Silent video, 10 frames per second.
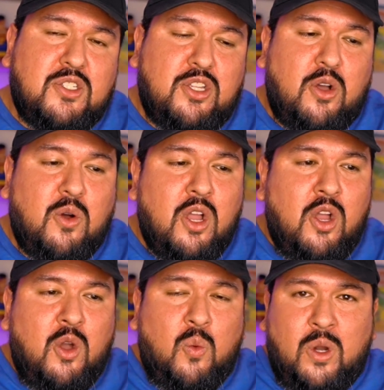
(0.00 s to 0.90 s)
So
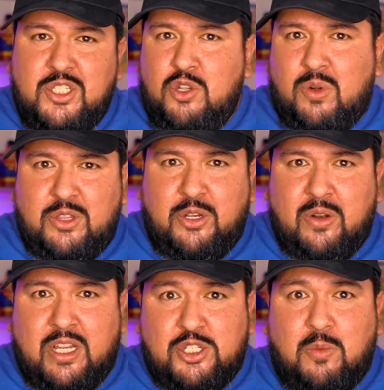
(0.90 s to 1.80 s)
once you run through your
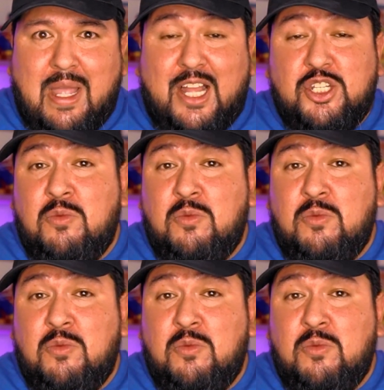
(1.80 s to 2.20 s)
initial batch,